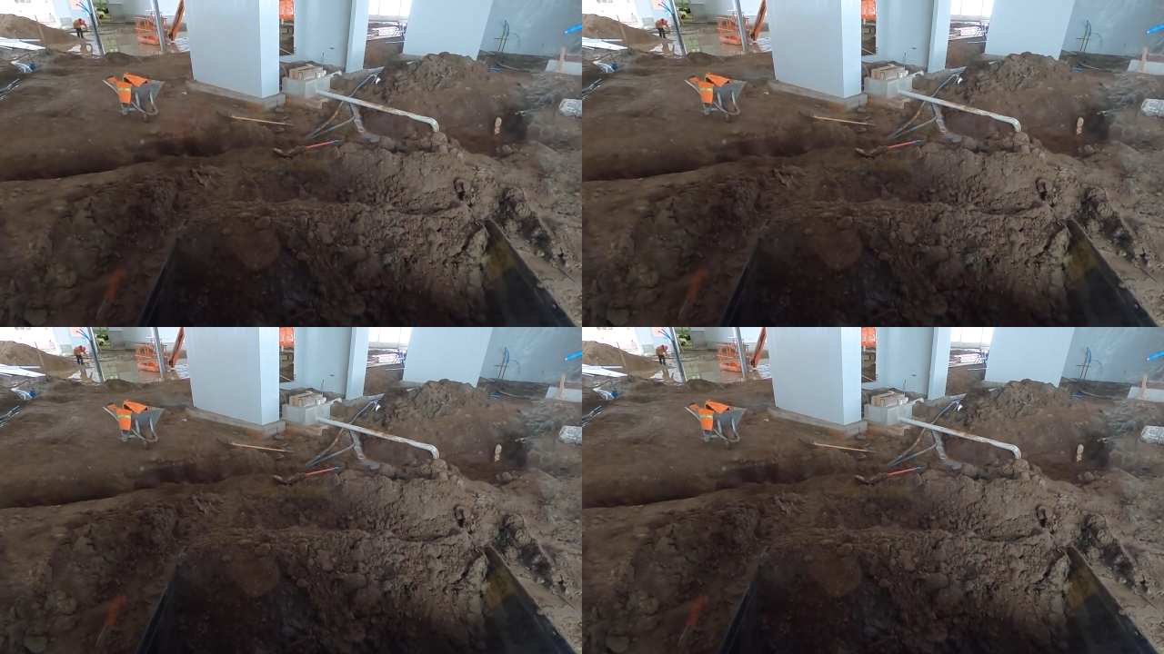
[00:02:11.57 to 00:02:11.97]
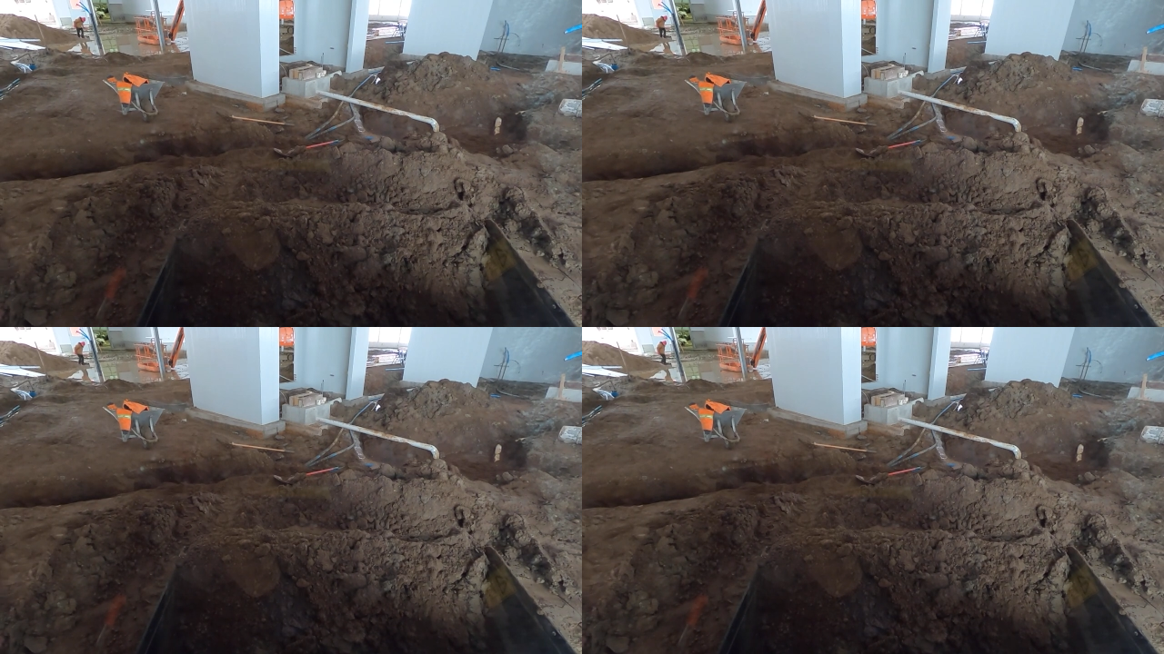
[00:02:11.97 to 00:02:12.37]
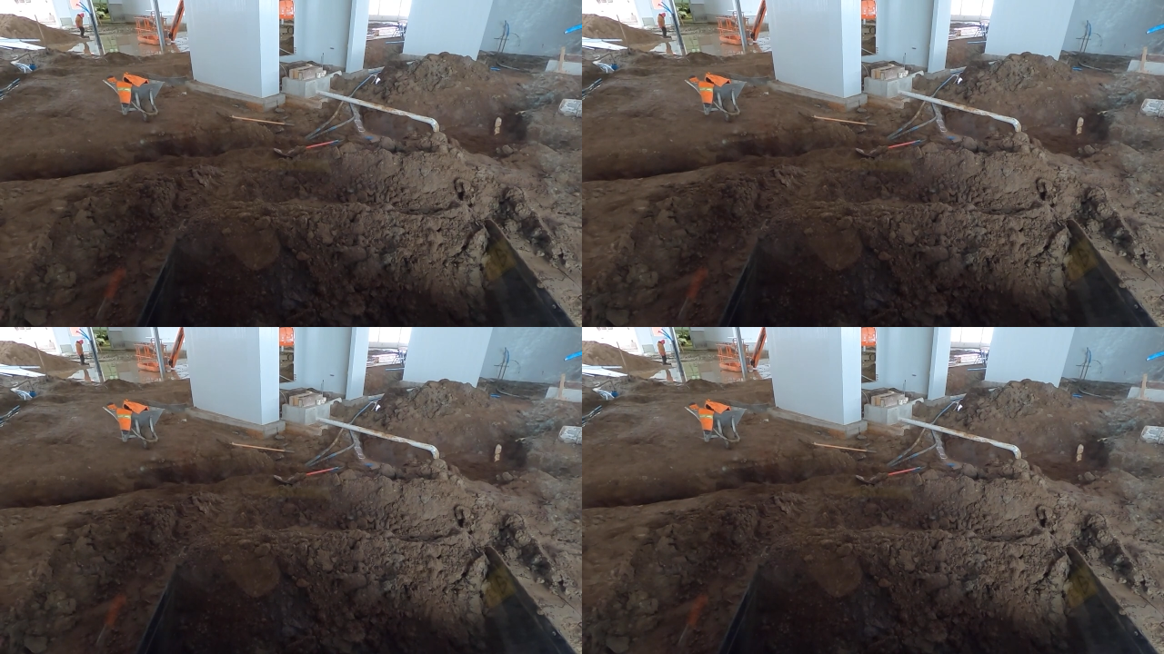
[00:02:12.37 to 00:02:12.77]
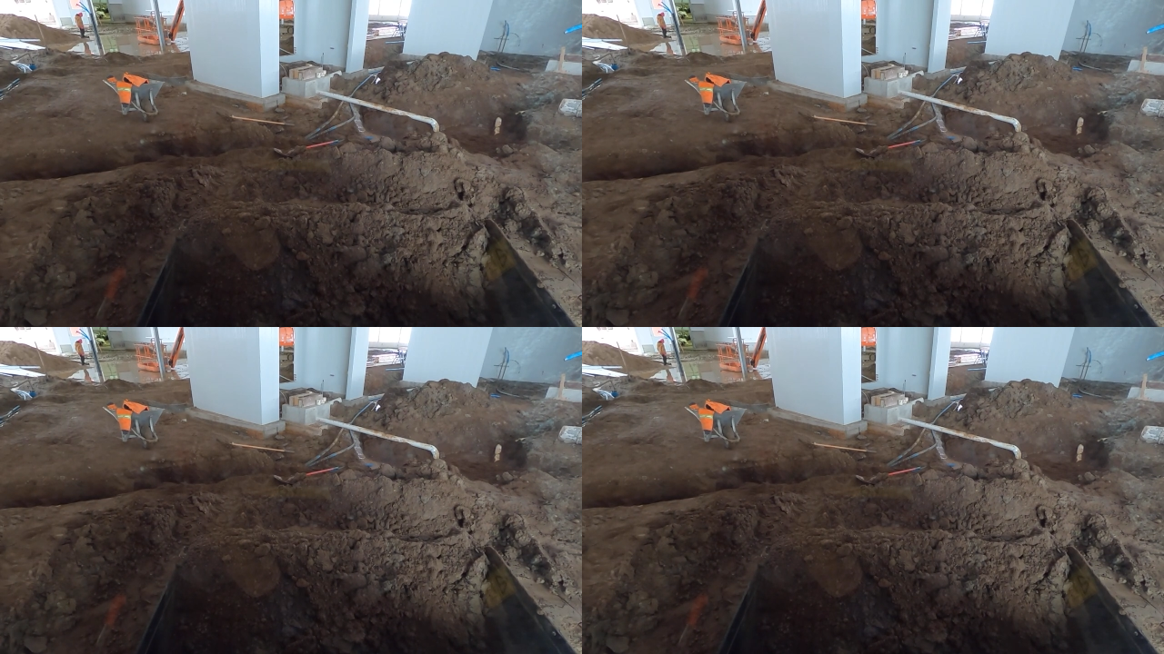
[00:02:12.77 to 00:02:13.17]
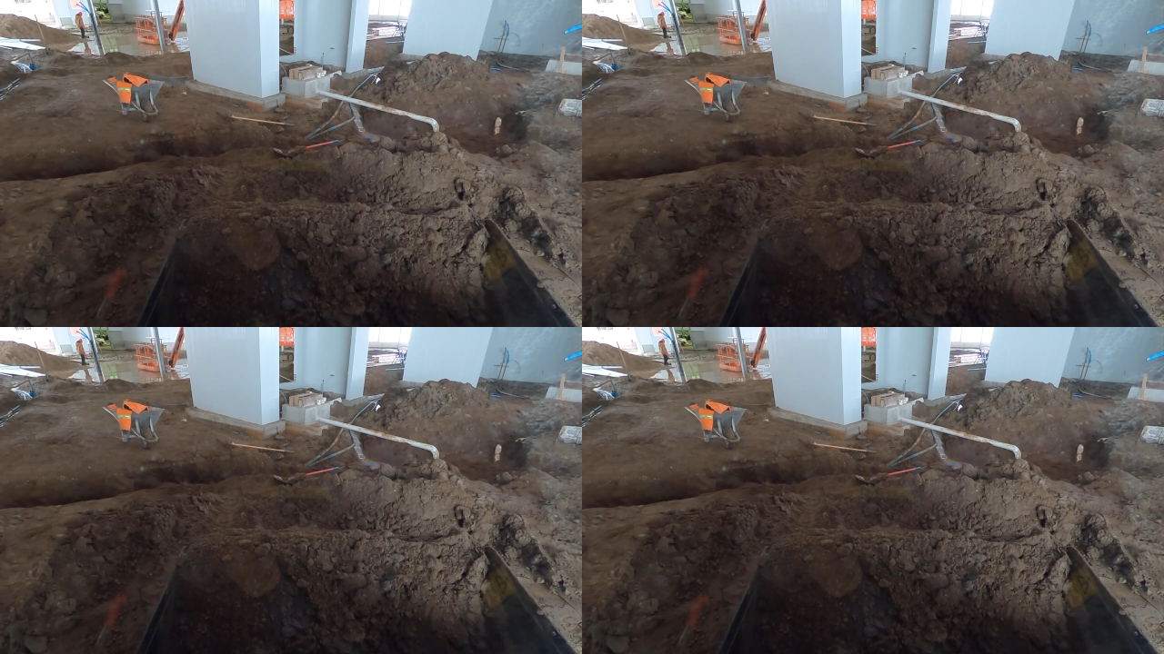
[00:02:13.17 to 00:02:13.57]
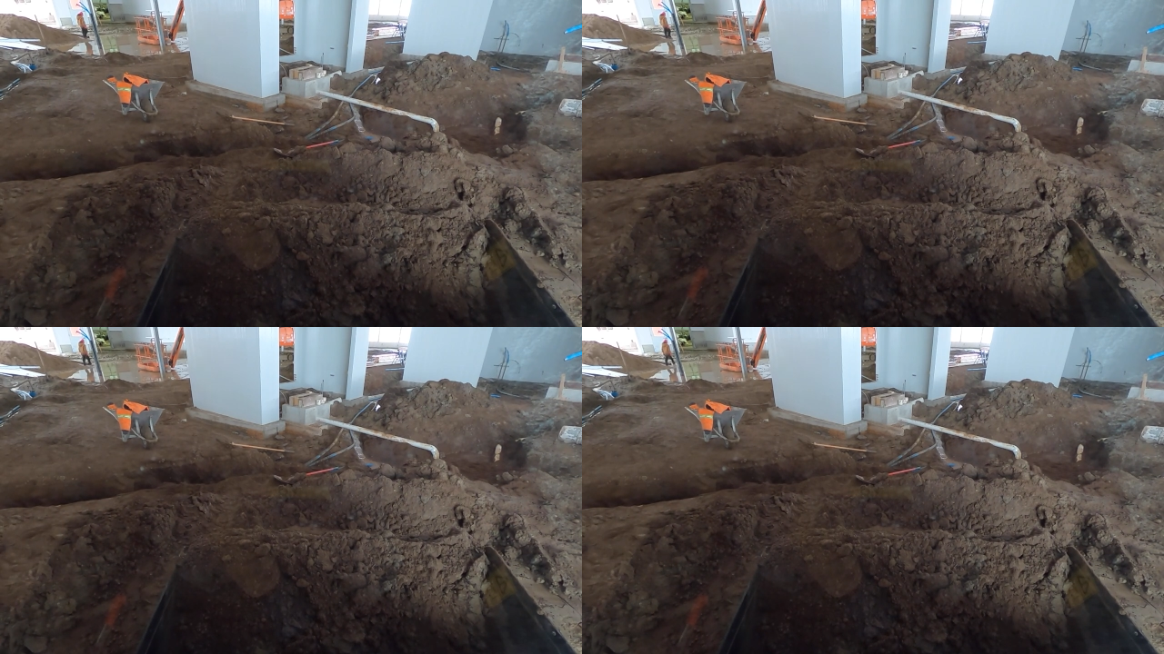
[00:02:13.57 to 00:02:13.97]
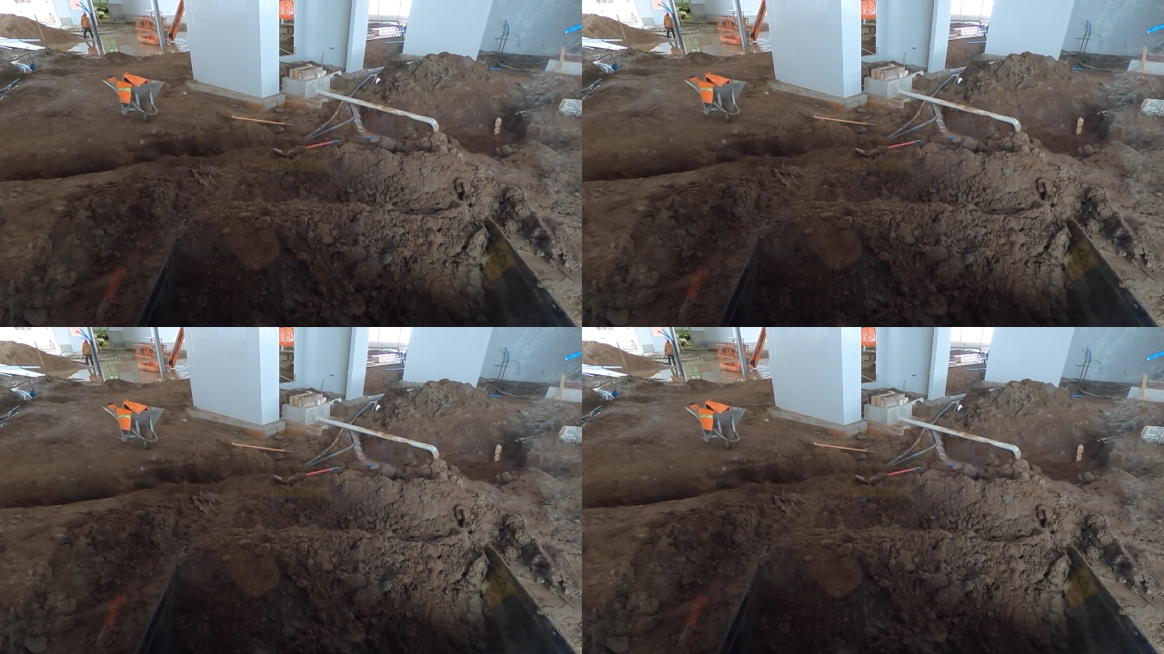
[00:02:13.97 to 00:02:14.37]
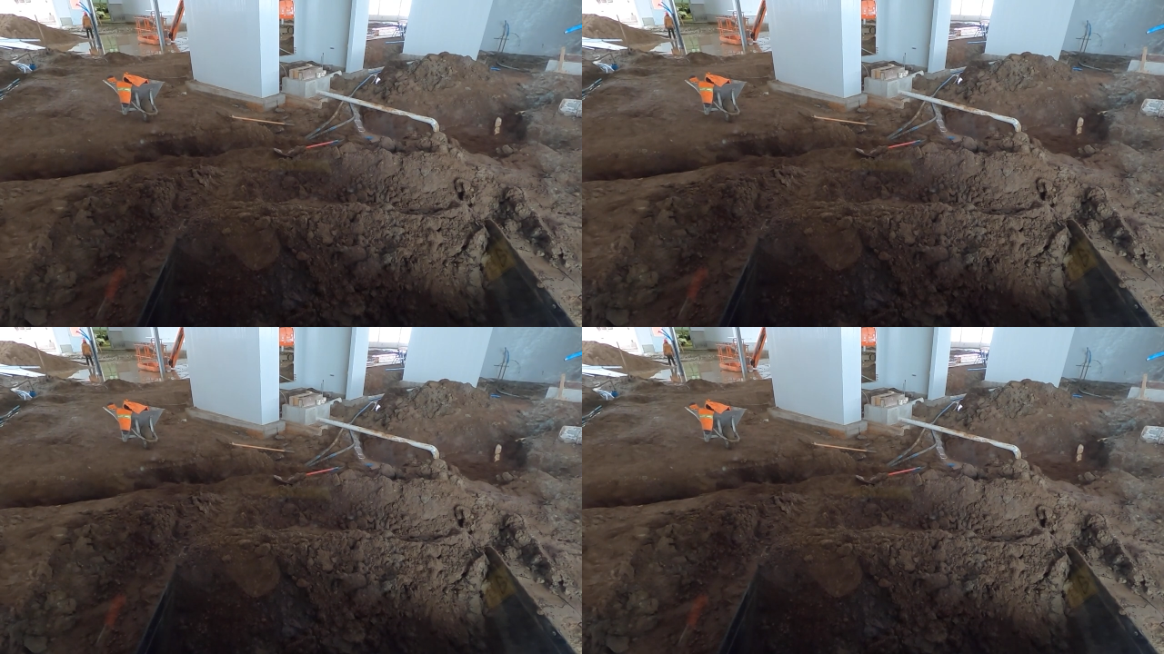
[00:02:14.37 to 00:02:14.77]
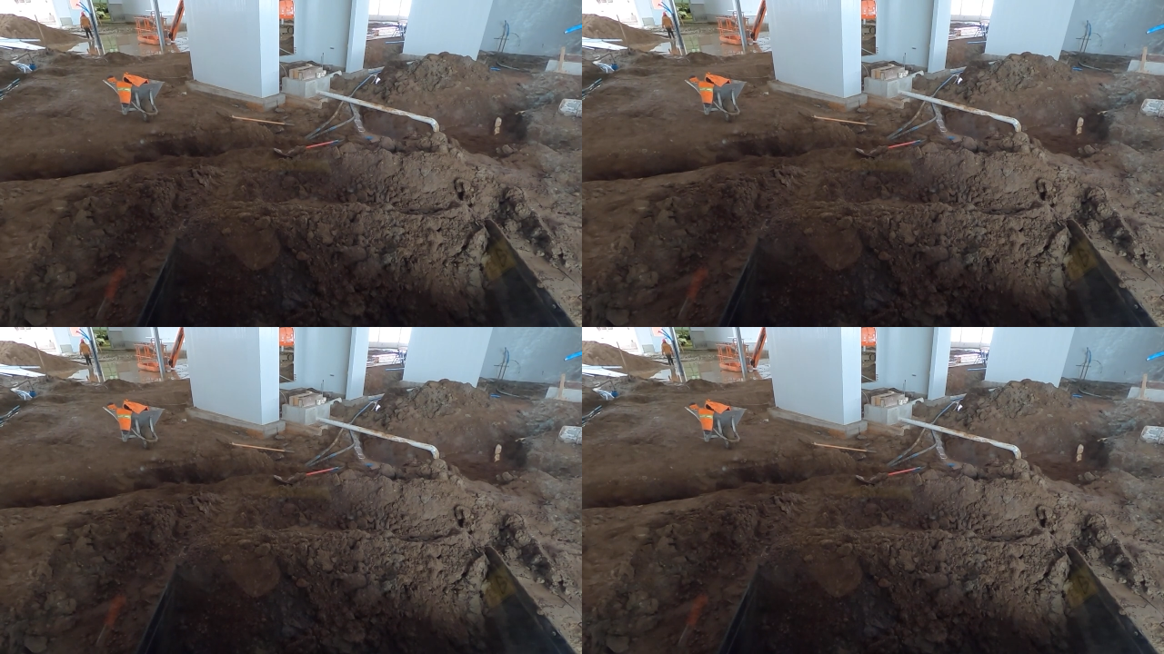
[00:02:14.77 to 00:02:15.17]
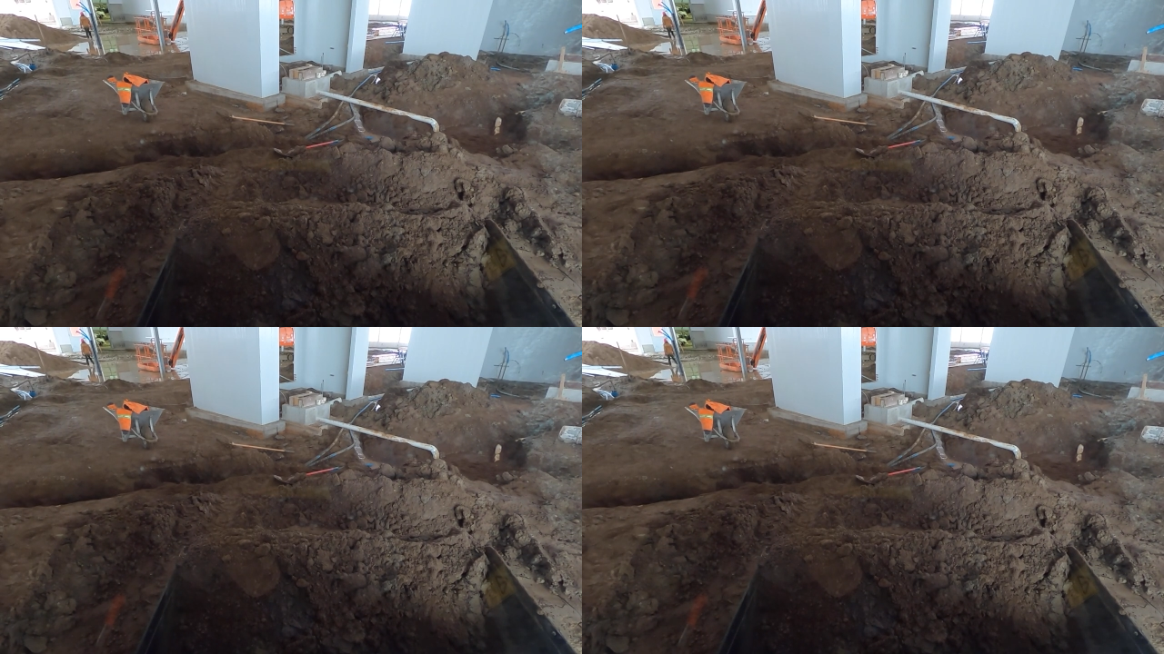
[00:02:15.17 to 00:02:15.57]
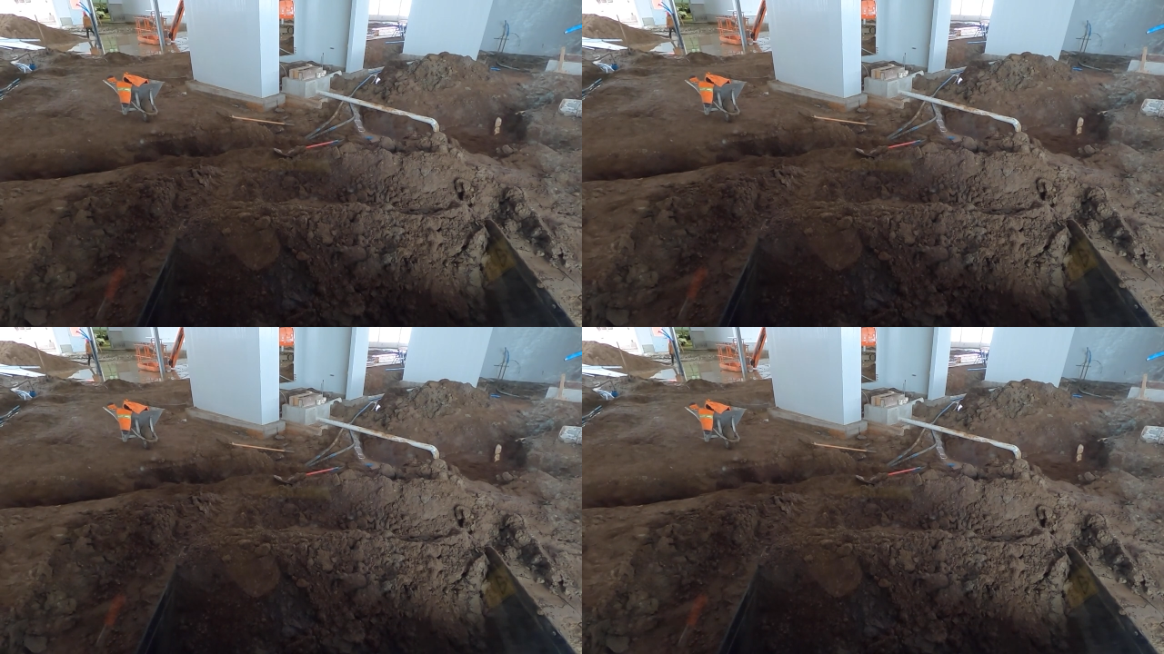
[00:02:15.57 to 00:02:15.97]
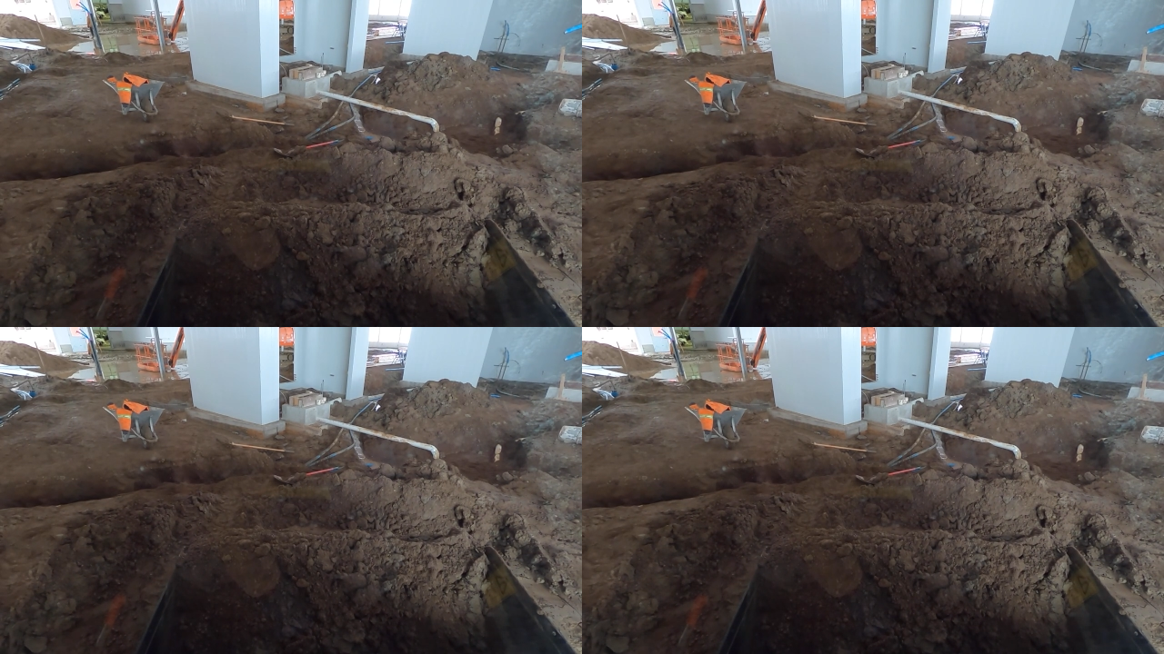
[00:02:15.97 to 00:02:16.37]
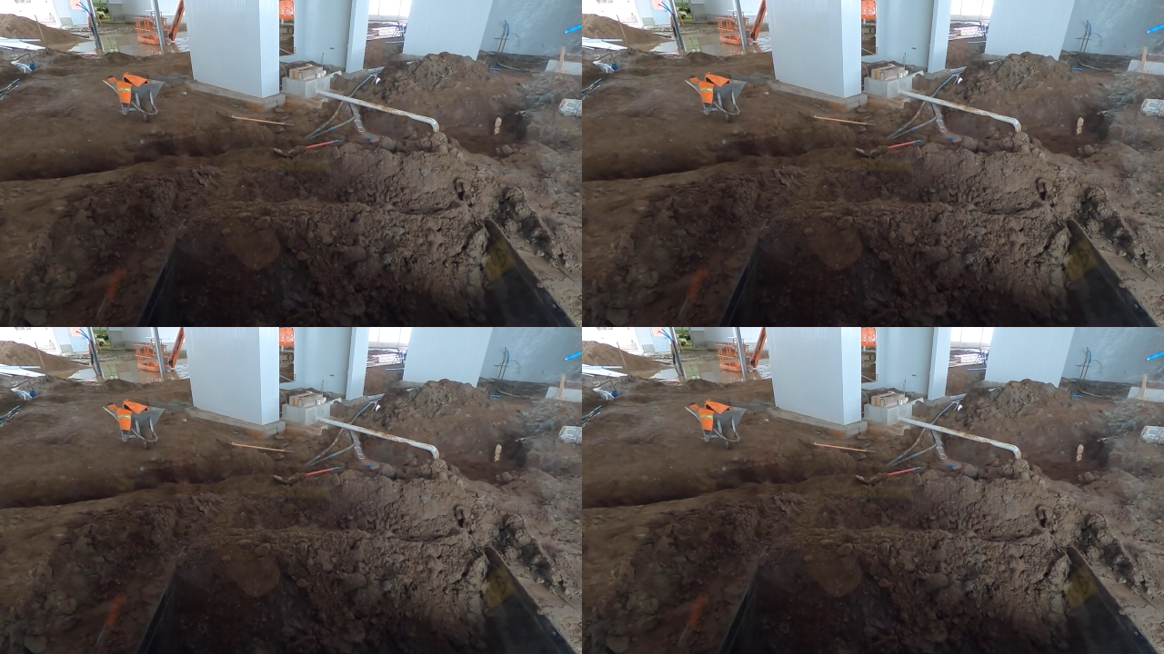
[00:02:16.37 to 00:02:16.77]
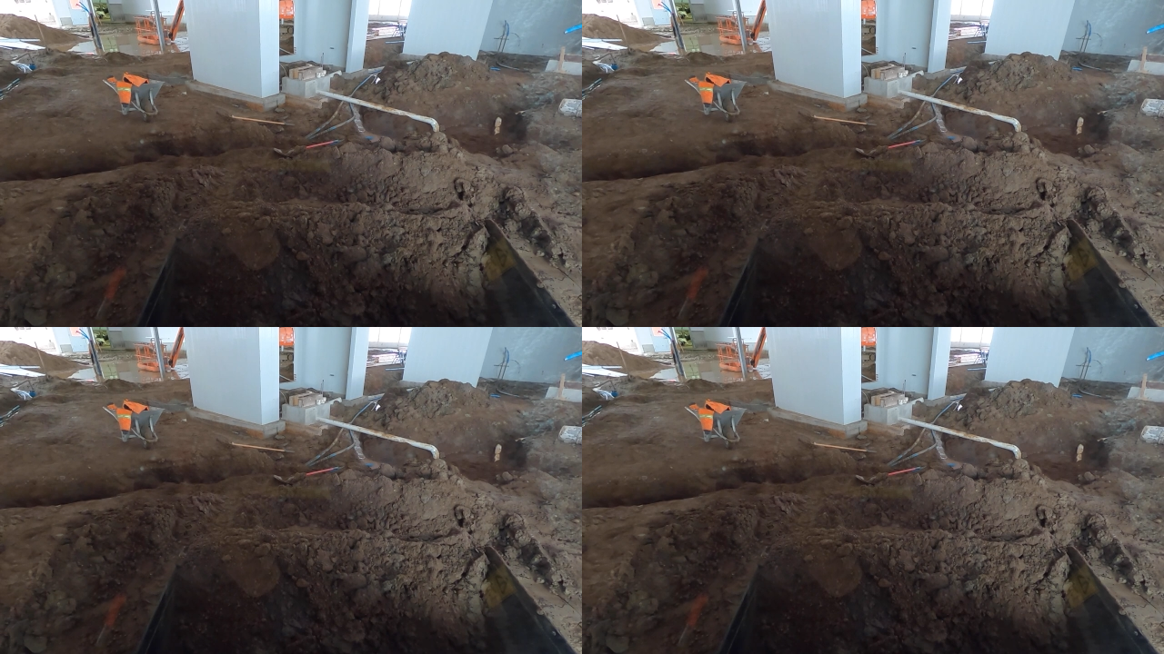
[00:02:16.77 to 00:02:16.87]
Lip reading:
No face is visible, so there are no lips to read.